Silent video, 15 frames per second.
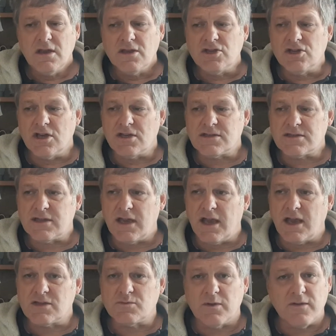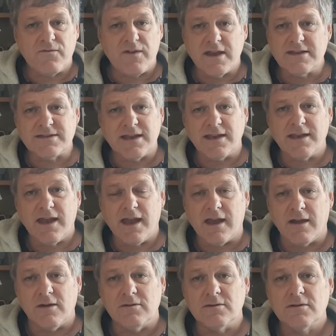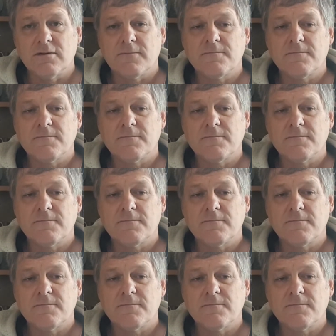just as we're facing now,